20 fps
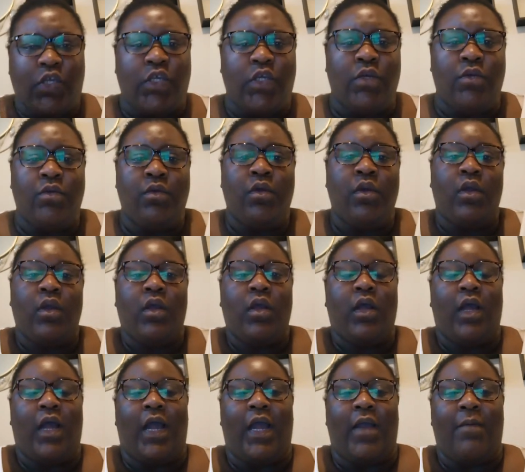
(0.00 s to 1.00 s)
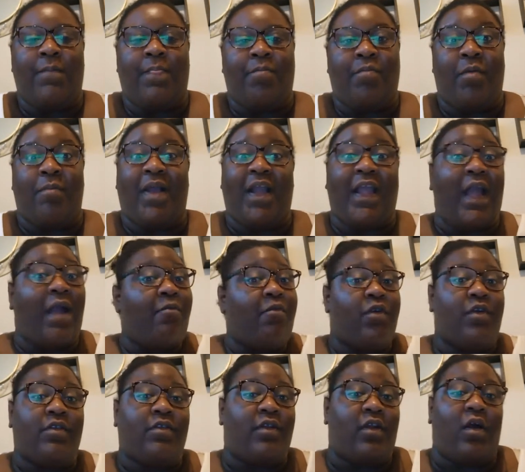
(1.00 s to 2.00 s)
hue. But my
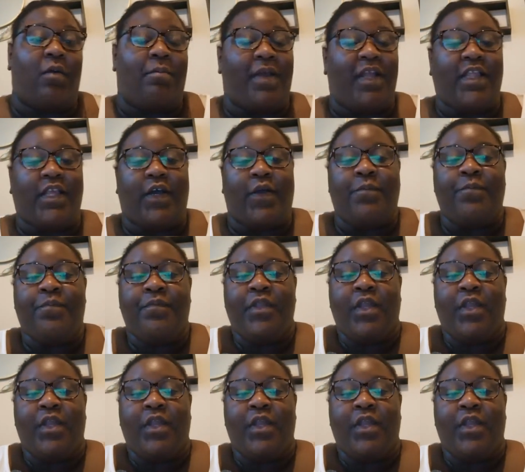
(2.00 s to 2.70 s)
camera is a lot better.